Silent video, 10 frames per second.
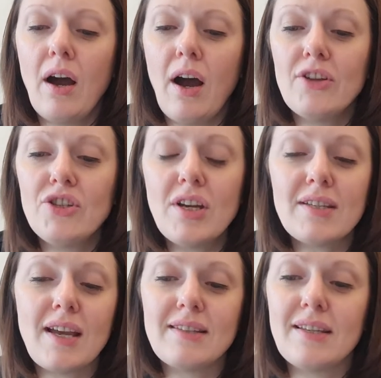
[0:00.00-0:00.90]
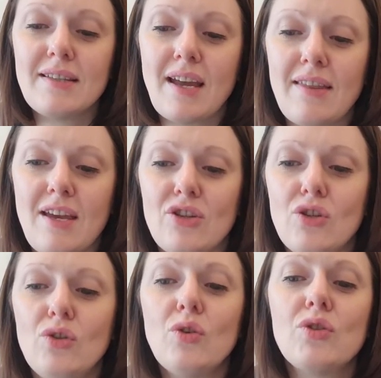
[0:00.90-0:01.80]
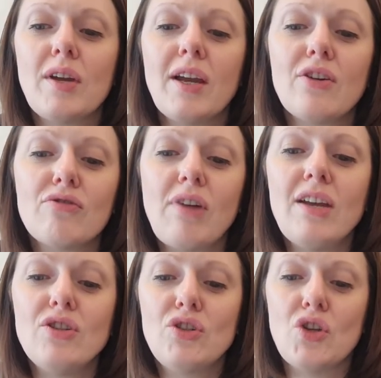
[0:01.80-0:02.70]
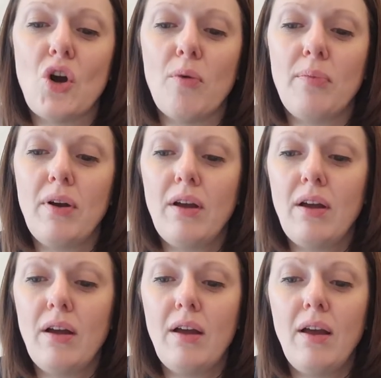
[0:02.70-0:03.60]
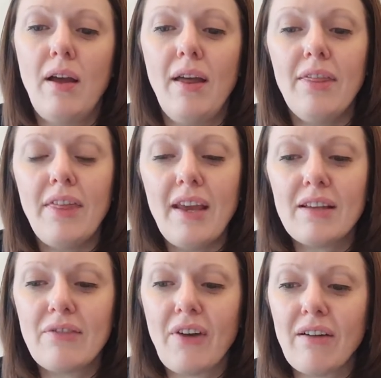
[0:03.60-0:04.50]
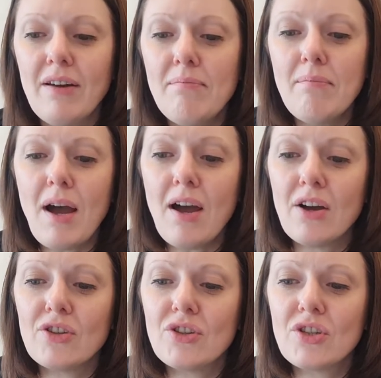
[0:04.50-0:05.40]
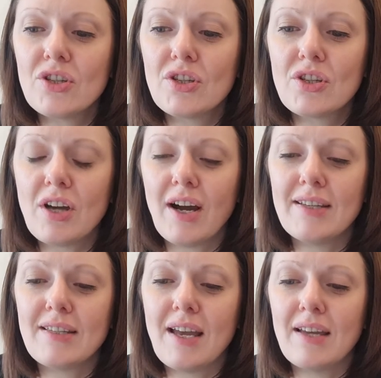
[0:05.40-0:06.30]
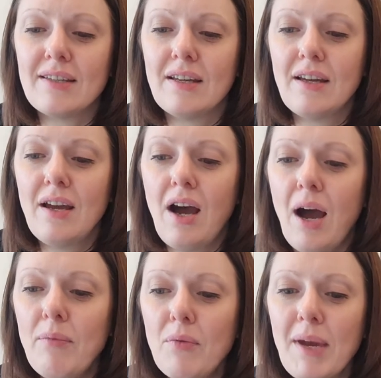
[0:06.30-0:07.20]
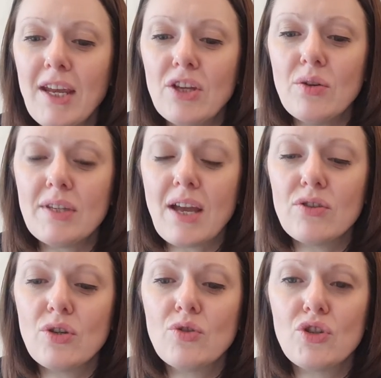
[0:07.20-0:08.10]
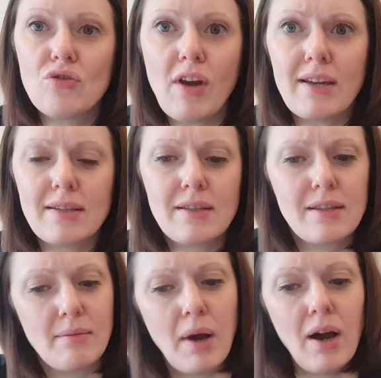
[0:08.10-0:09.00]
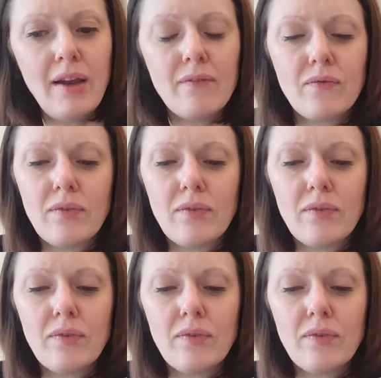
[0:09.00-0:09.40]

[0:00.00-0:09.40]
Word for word: I just had to say this. You're doing a great job. Thanks very much, I said. I'm not making you sound too stressed, am I?